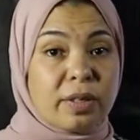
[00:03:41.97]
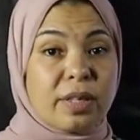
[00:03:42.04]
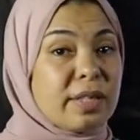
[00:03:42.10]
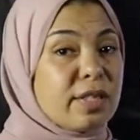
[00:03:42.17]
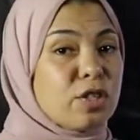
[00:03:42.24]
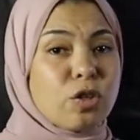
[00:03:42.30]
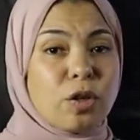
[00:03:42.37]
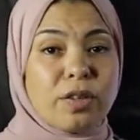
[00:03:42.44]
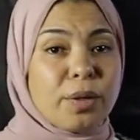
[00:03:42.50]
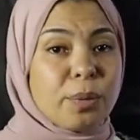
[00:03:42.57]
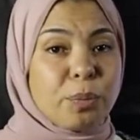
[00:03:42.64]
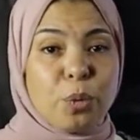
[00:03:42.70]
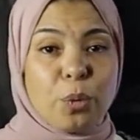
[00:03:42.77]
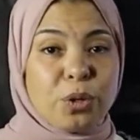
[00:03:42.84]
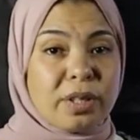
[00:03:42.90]
it's not
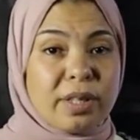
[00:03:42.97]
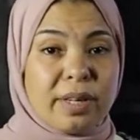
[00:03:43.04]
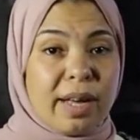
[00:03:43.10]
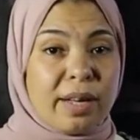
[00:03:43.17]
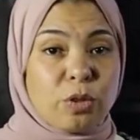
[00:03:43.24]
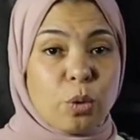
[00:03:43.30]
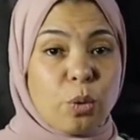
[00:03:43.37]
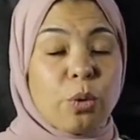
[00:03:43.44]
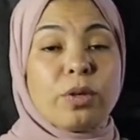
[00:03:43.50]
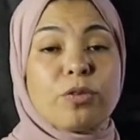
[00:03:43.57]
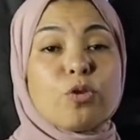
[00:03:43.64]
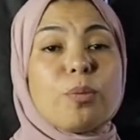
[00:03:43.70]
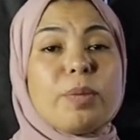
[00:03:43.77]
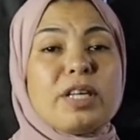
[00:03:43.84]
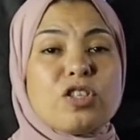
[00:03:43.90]
important at all
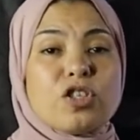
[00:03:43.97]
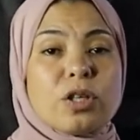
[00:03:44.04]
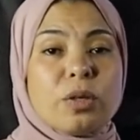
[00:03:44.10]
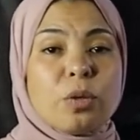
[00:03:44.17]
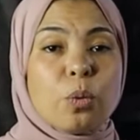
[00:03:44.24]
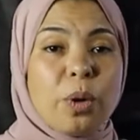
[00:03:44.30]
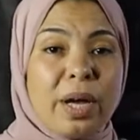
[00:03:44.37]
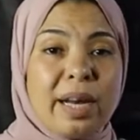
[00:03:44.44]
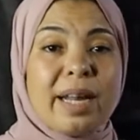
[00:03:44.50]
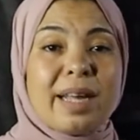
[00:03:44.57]
to mention when